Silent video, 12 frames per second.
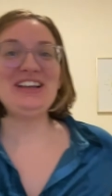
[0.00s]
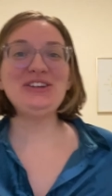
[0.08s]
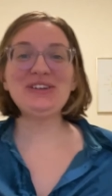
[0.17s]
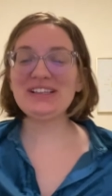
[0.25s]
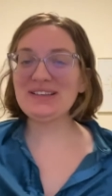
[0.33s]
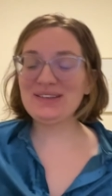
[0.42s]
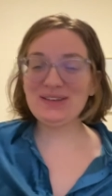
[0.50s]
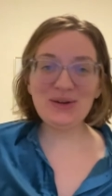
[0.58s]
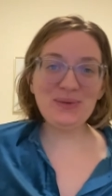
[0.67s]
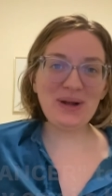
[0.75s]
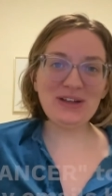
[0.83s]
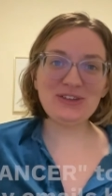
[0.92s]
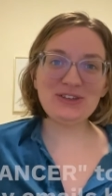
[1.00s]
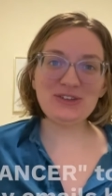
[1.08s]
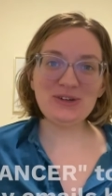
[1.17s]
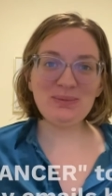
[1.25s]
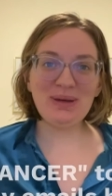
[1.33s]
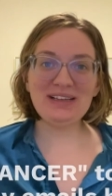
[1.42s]
you can still
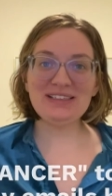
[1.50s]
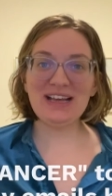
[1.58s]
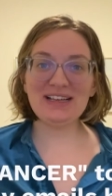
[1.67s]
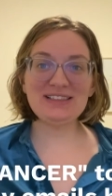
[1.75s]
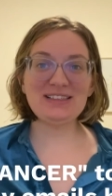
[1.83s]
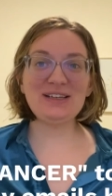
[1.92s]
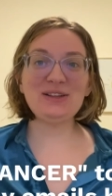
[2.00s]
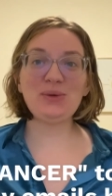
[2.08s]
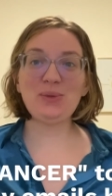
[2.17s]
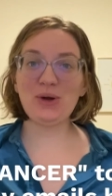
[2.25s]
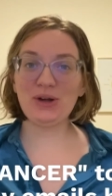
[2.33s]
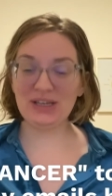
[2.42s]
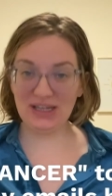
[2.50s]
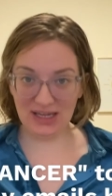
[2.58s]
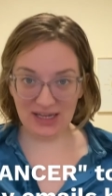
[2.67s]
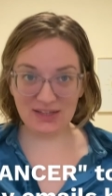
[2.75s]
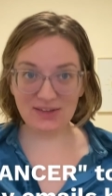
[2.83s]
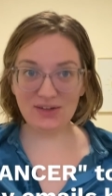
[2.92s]
register by texting the word
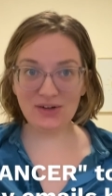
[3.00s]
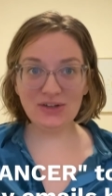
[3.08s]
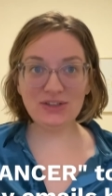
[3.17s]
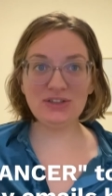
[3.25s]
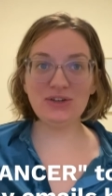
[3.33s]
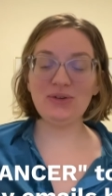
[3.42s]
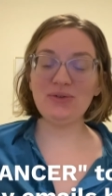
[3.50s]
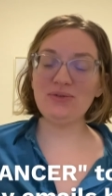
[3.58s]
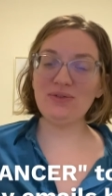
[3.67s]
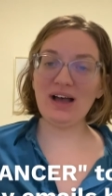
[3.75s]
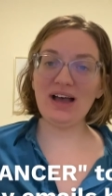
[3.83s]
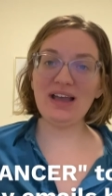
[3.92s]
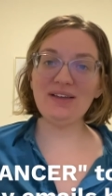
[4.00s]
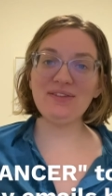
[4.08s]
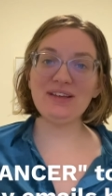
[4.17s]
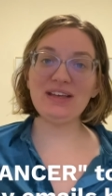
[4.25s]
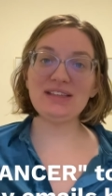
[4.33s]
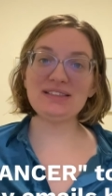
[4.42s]
cancer to
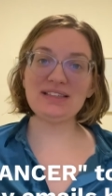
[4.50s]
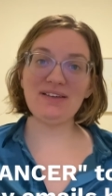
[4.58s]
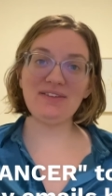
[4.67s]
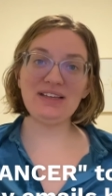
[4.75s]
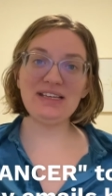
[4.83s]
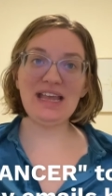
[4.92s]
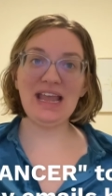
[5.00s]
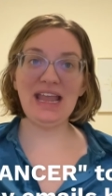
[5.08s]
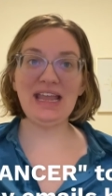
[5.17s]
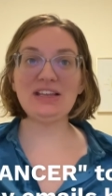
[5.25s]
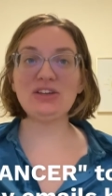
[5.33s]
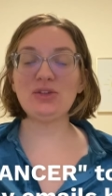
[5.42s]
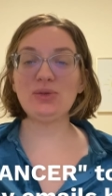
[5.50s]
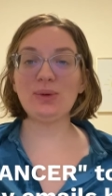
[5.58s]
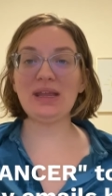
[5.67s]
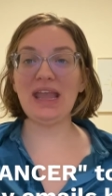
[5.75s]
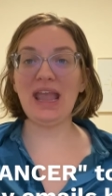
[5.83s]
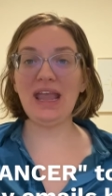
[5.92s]

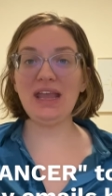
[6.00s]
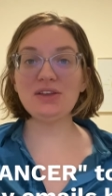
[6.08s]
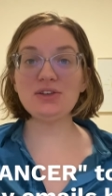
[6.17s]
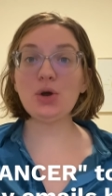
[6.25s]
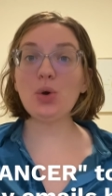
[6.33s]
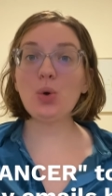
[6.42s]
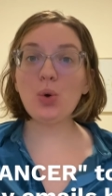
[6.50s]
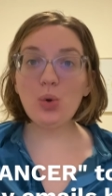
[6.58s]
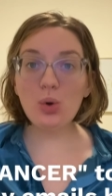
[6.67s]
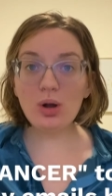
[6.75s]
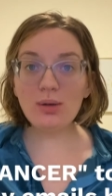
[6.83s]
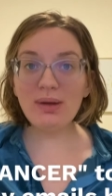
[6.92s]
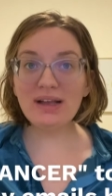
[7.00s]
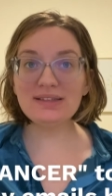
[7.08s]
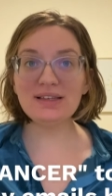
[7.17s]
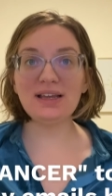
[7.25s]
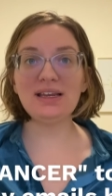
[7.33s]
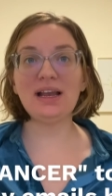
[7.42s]
57838 or by
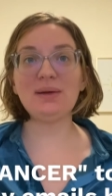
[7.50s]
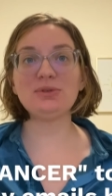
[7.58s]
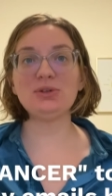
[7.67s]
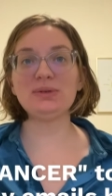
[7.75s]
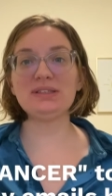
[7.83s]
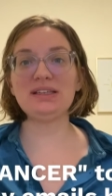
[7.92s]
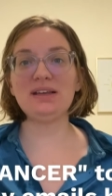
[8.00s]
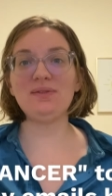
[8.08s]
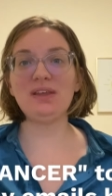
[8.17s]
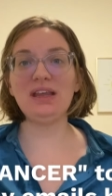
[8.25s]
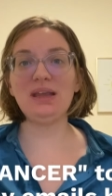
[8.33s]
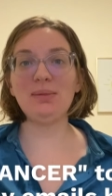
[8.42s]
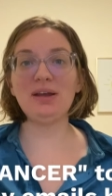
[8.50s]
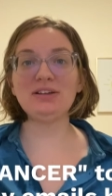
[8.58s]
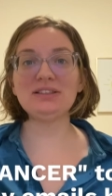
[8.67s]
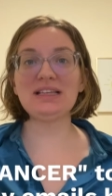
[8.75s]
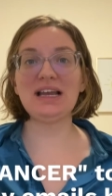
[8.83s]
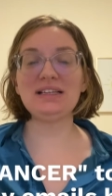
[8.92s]
signing up to receive the
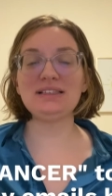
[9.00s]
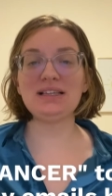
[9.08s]
emails at